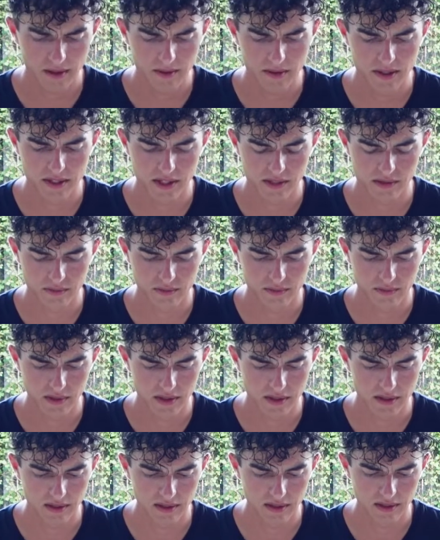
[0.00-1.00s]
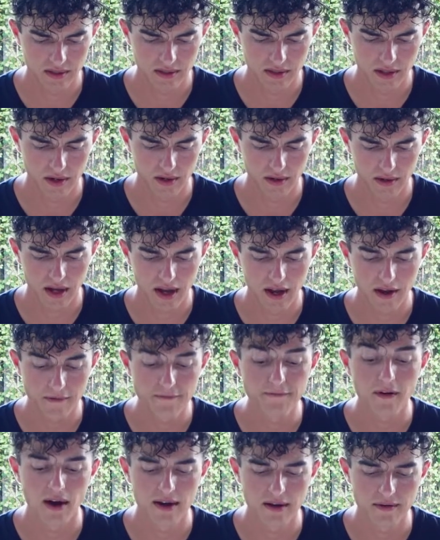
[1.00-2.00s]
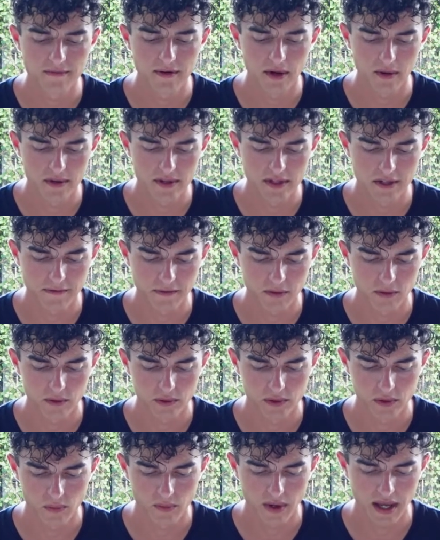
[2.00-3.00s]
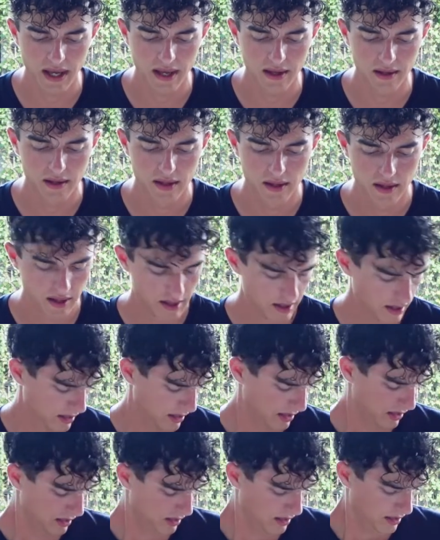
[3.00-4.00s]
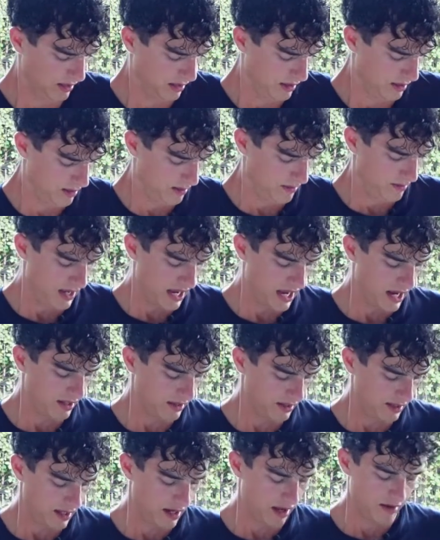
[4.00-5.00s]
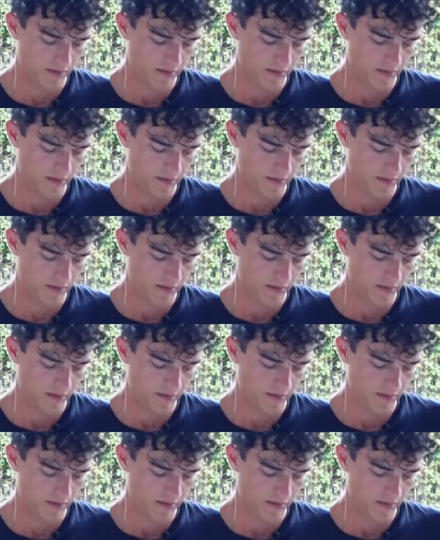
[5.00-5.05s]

It doesn't, I find it very difficult to wear pants that